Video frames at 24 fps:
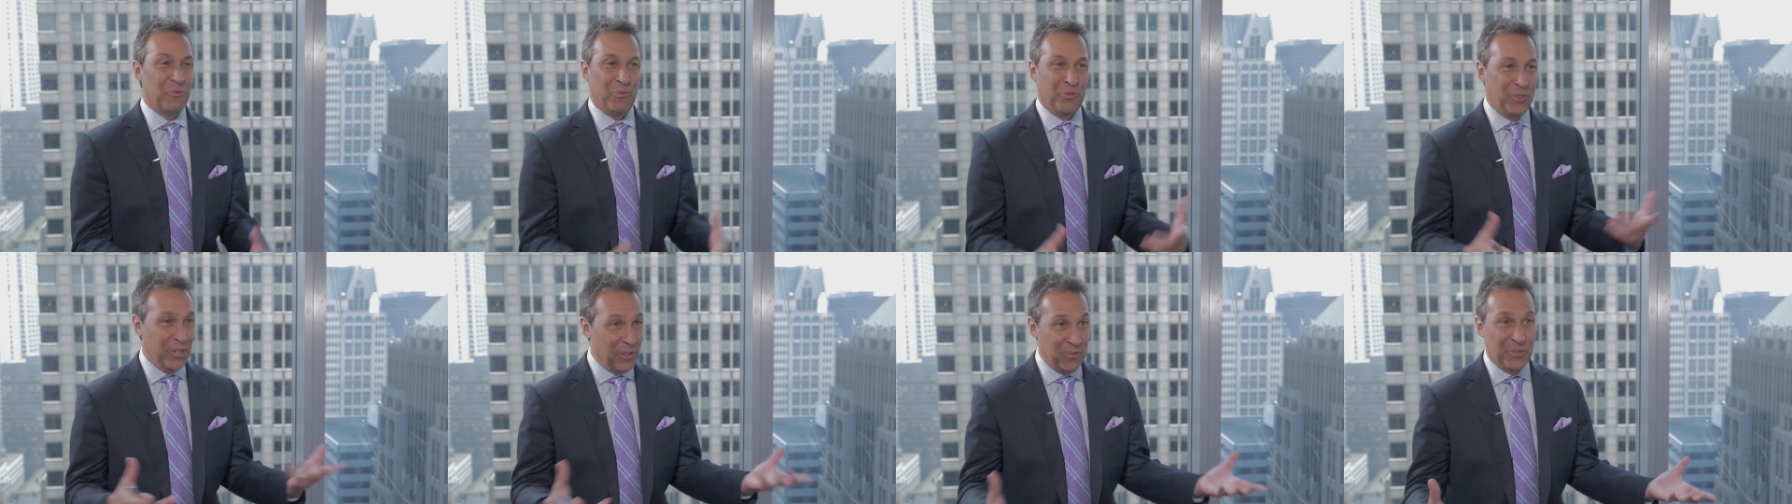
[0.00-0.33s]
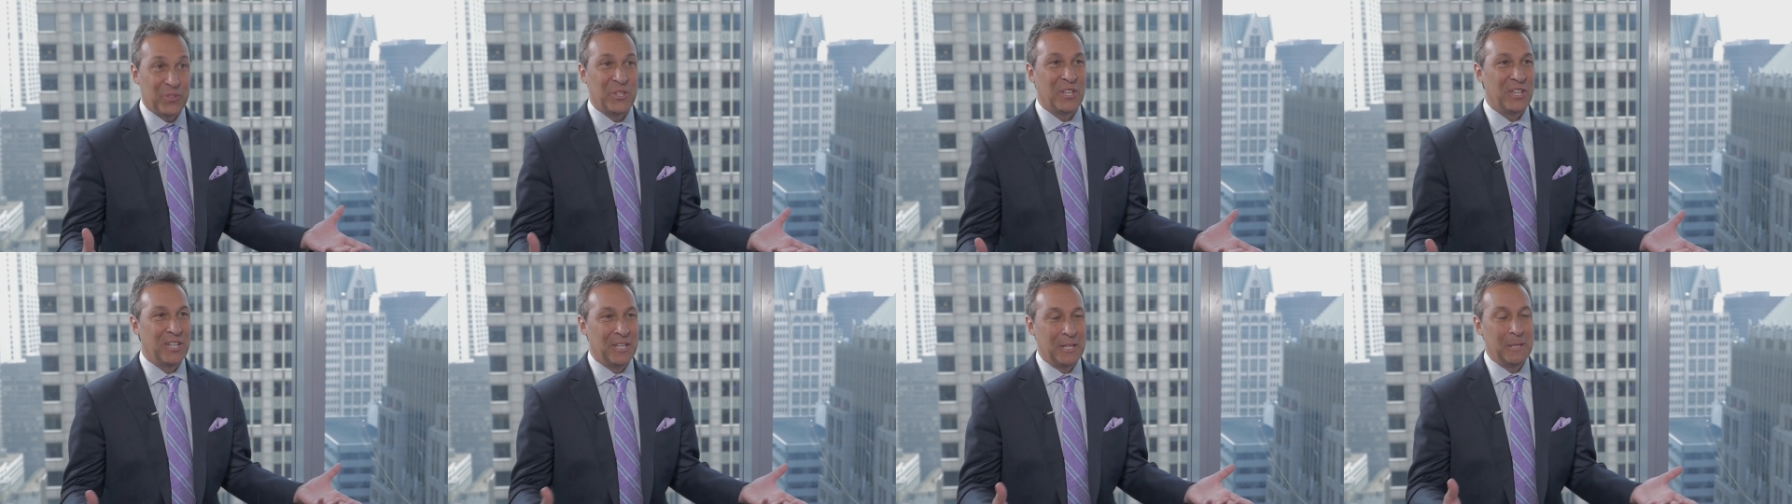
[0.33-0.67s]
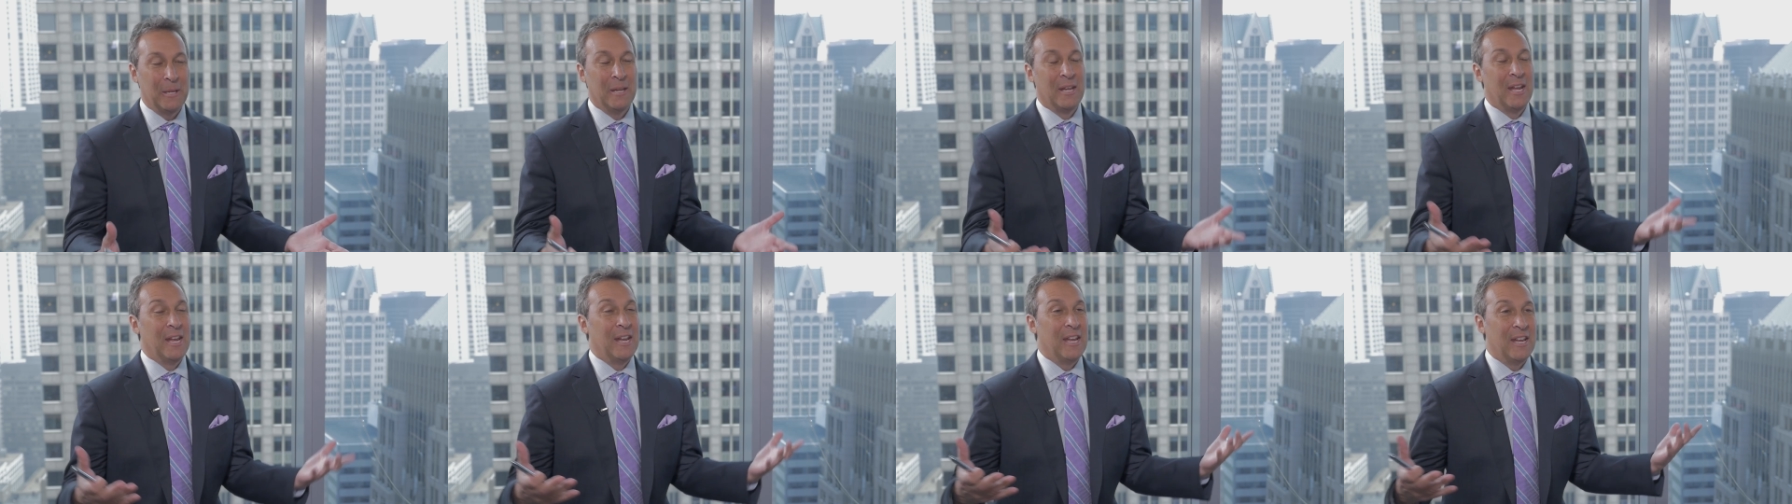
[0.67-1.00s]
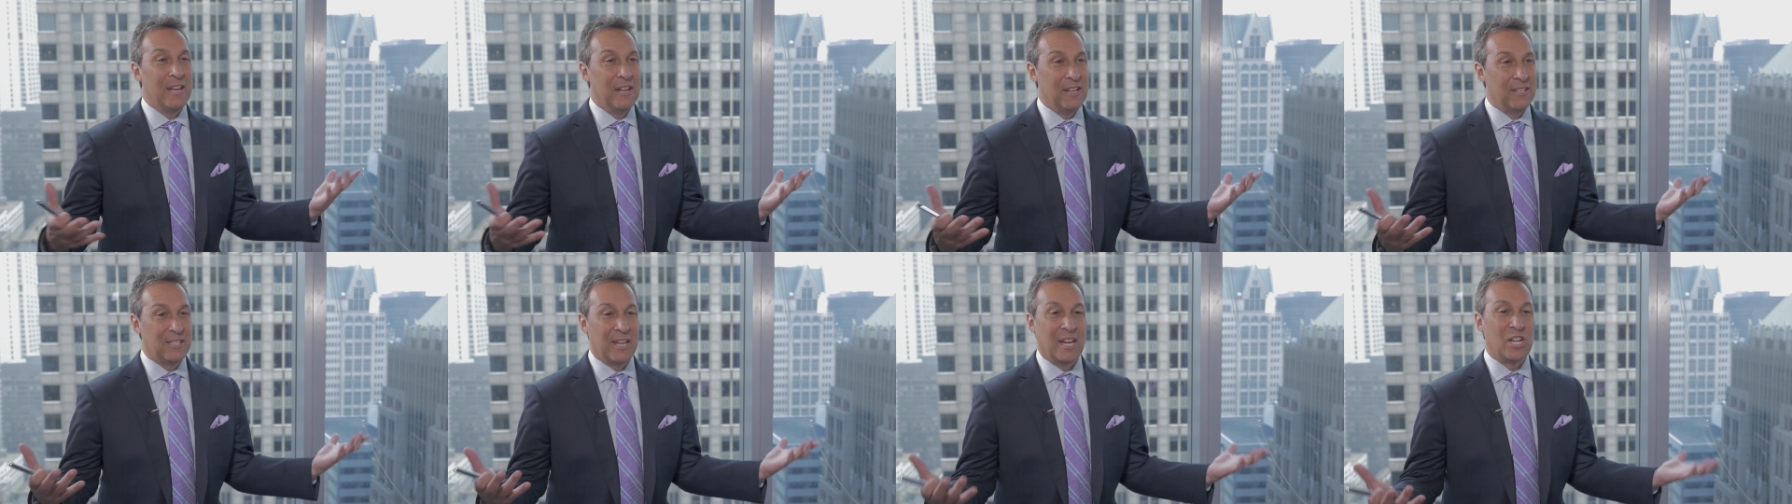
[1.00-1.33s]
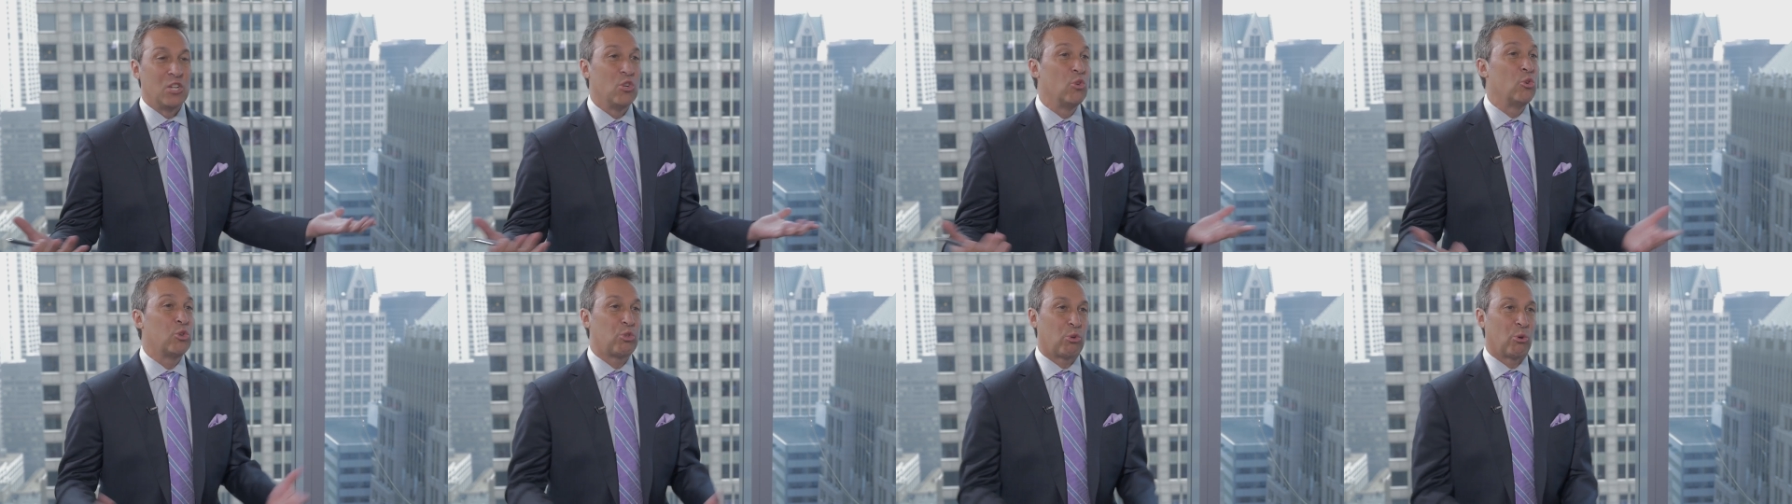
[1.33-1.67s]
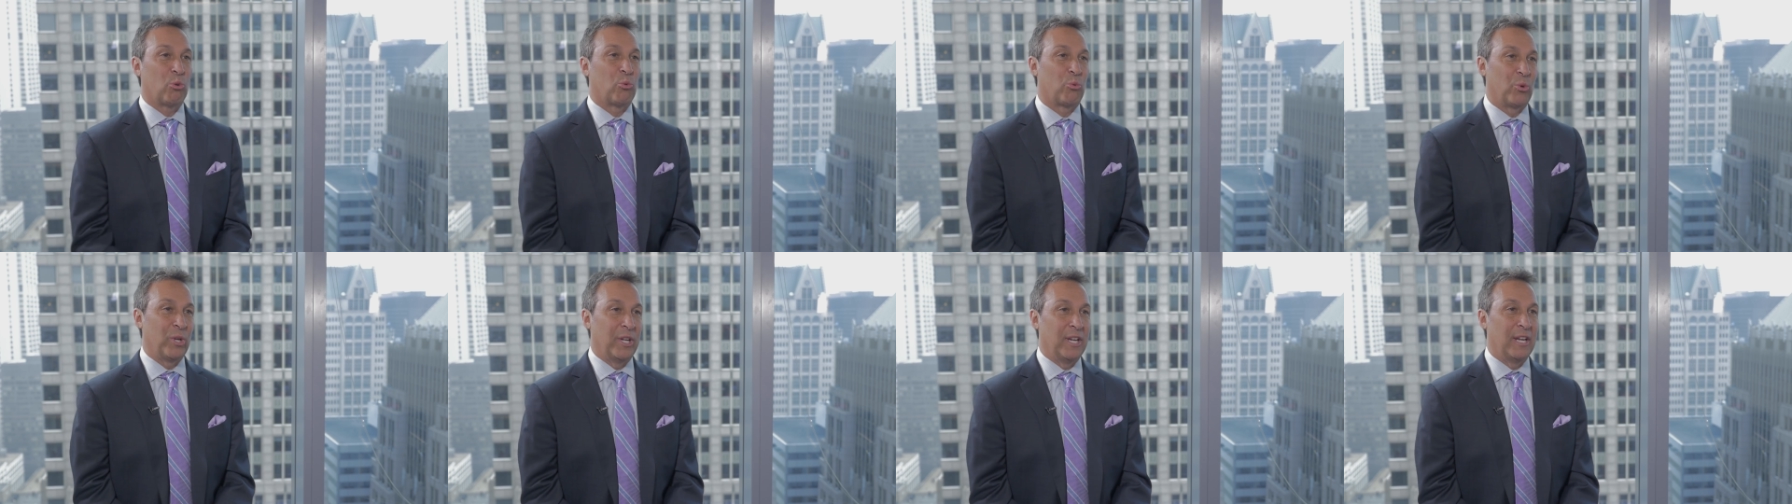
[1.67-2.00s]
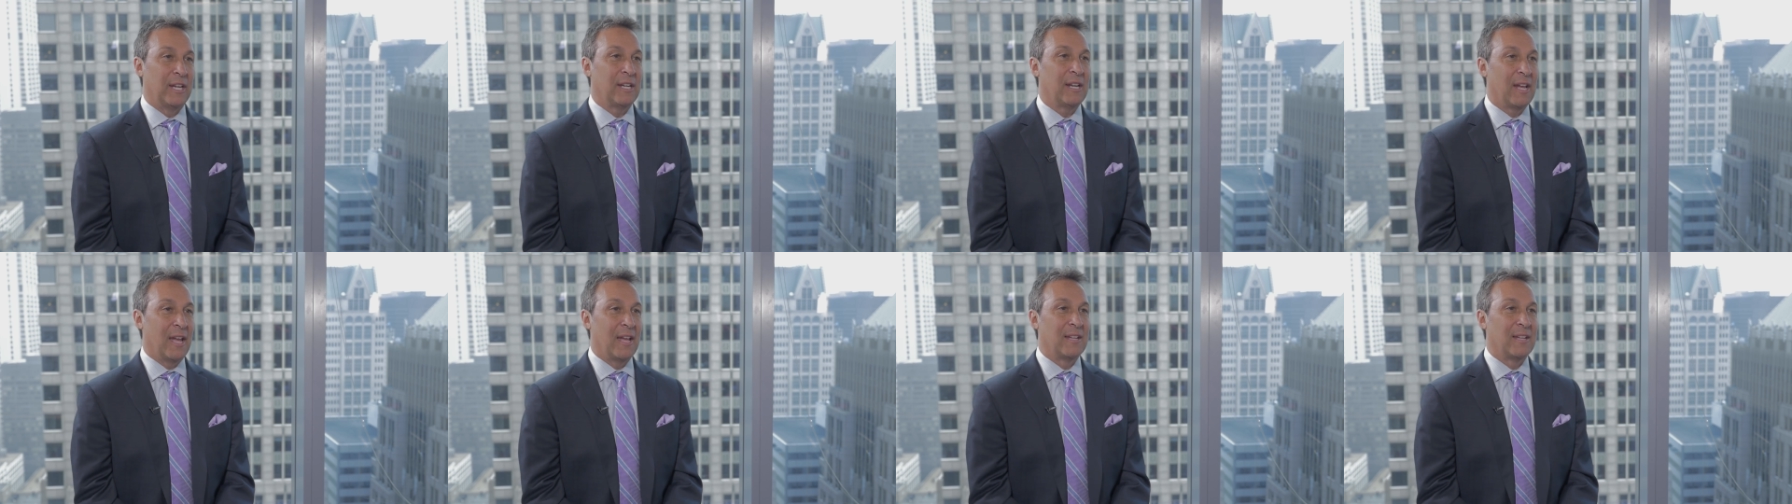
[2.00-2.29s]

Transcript: 50 is a neutral reading,